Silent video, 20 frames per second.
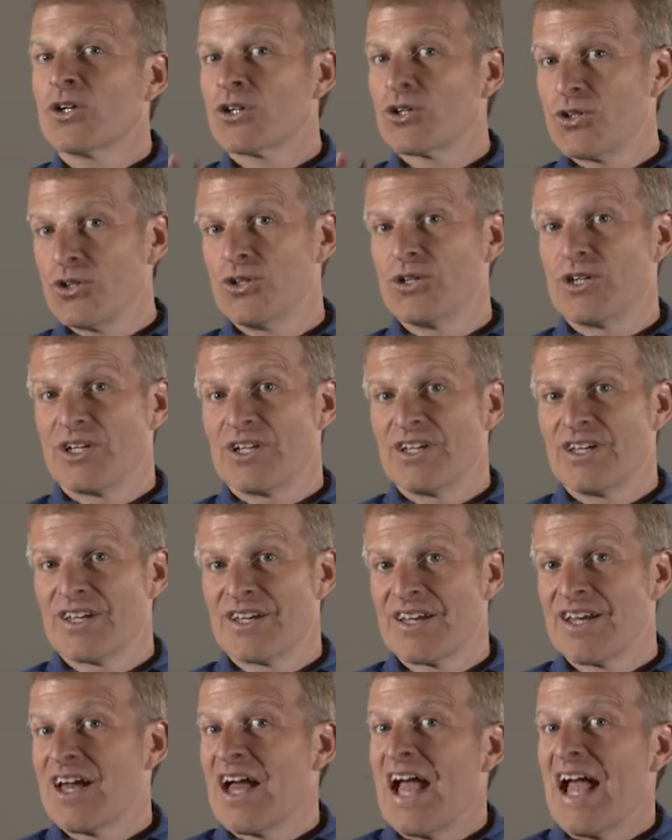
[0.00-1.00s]
Good.
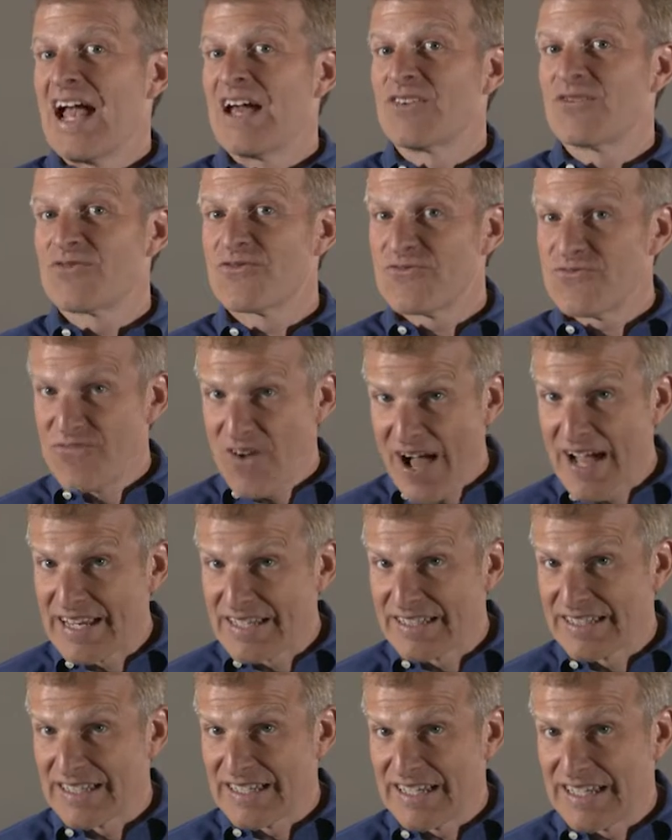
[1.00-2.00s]
And
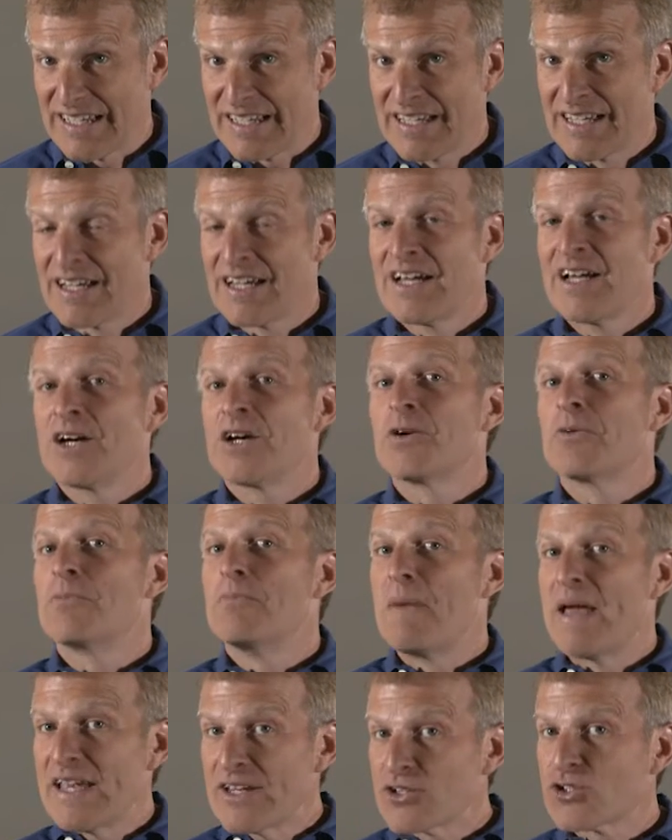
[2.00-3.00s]
finally,
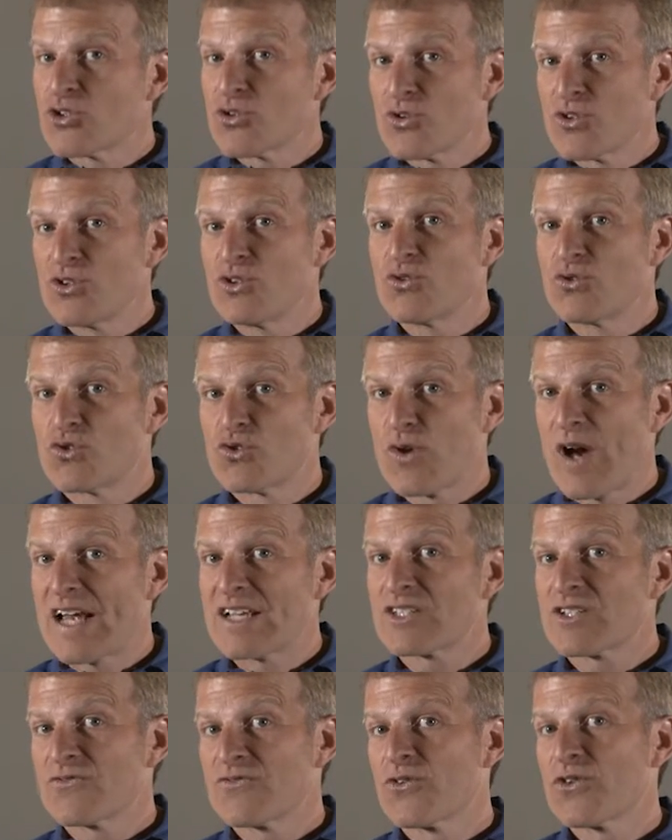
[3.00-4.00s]
make sure you
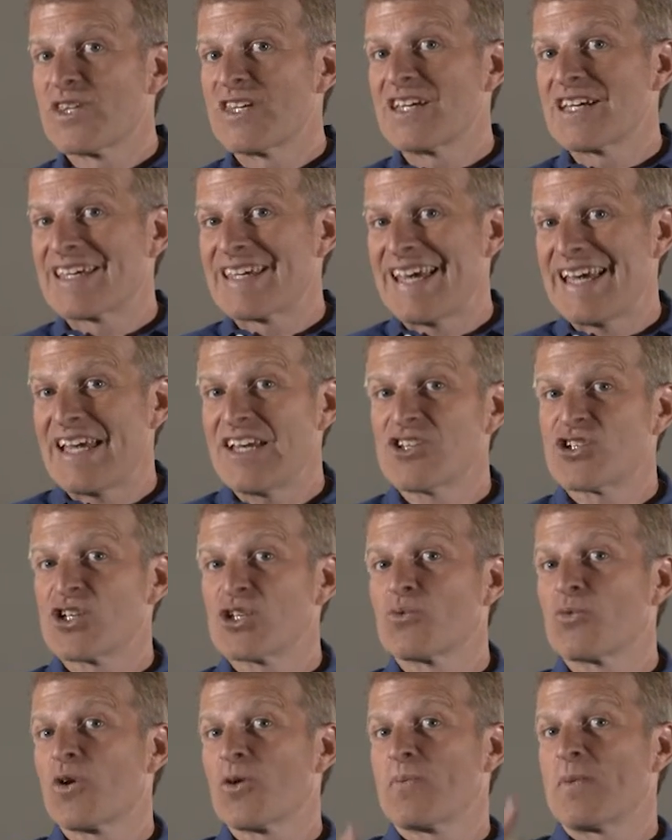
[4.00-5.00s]
dress for the
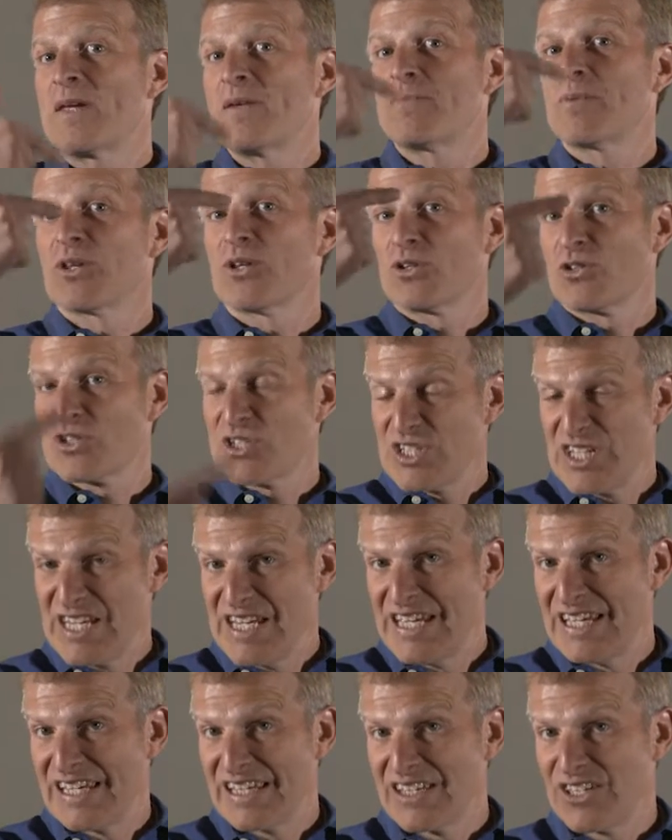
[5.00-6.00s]
occasion where people are
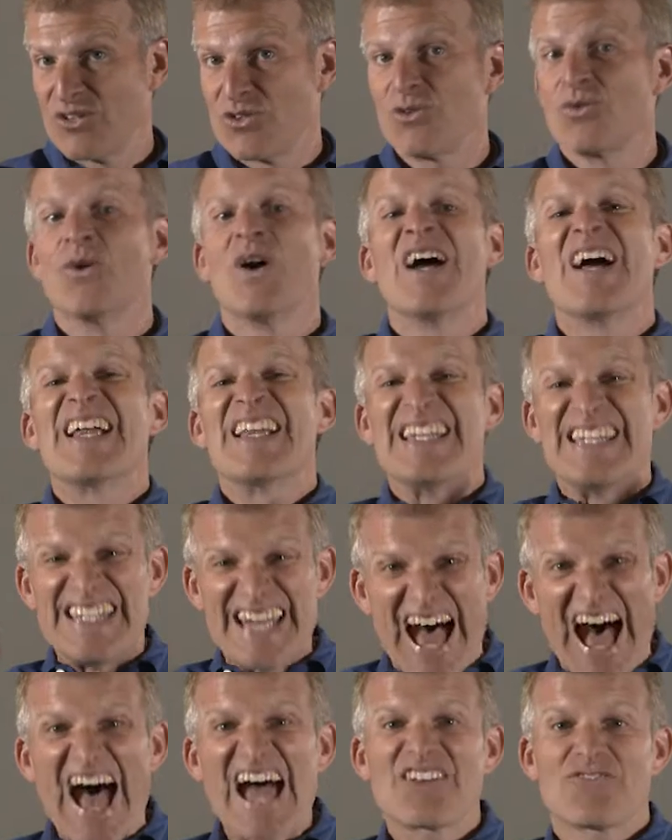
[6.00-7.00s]
seeing you,
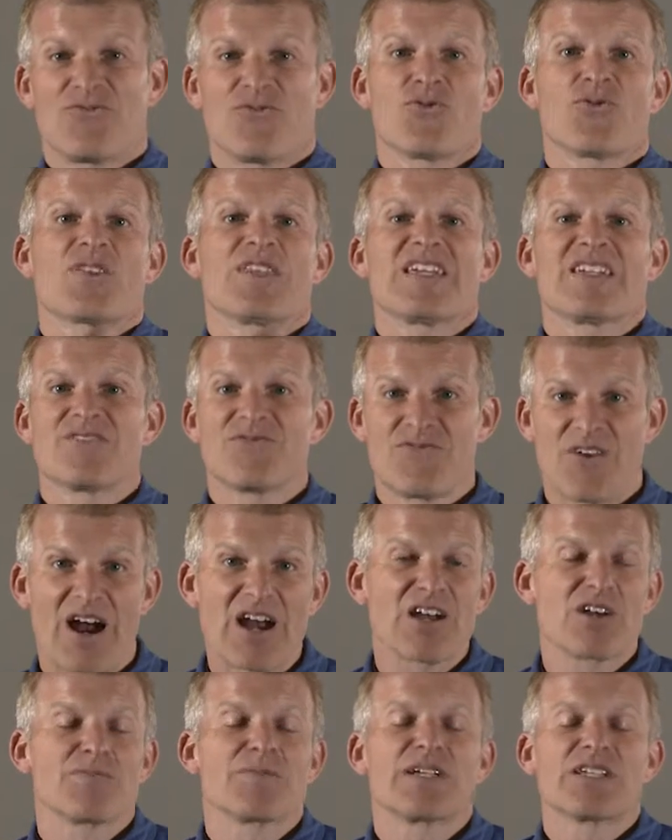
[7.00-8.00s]
not for the
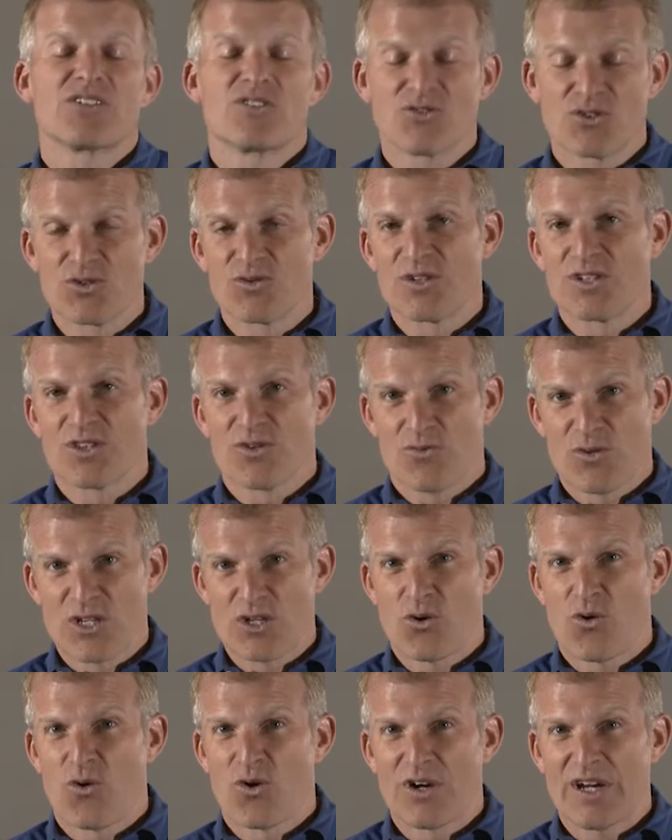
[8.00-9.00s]
environment you're doing the
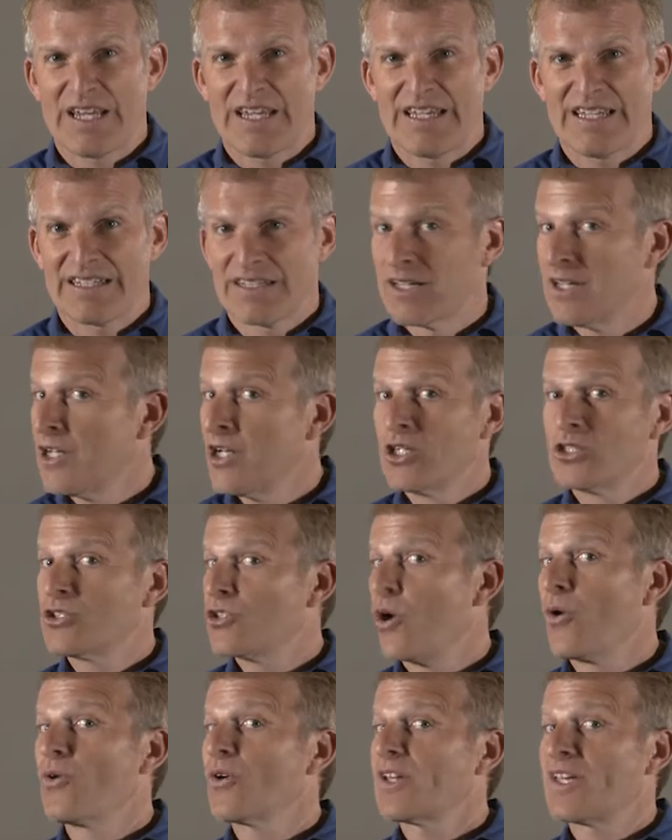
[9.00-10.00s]
recording in.
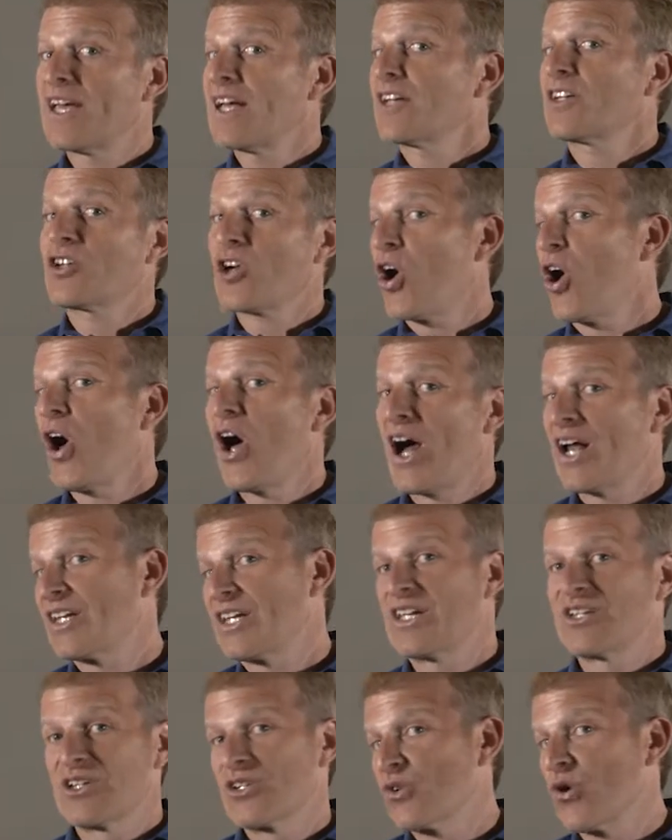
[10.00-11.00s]
Don't get caught
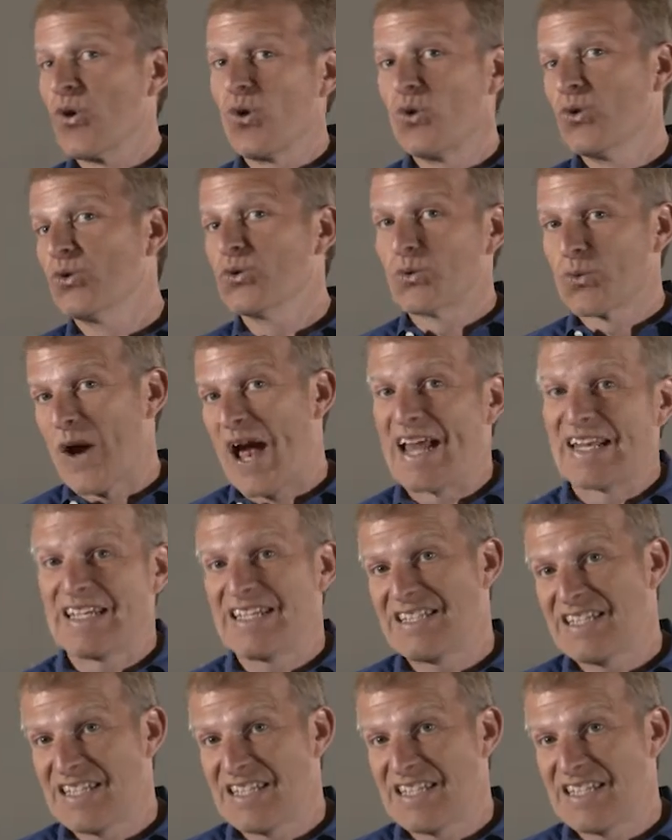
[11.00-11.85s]
in an old ratty